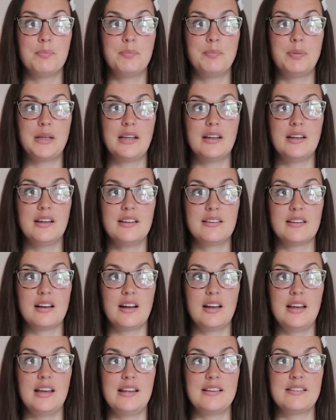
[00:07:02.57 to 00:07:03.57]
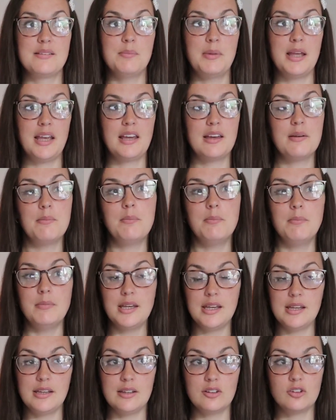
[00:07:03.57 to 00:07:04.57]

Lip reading: because it's making me